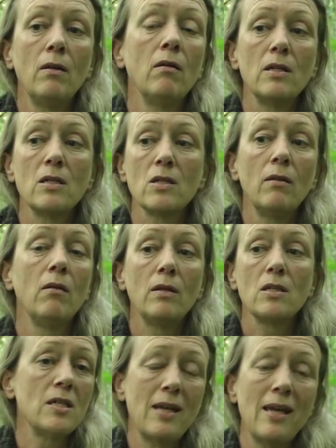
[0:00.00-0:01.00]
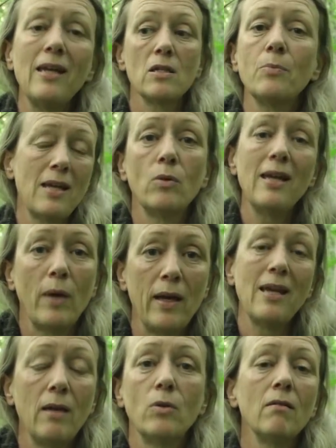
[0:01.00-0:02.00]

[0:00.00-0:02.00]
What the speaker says: There's a sustainable way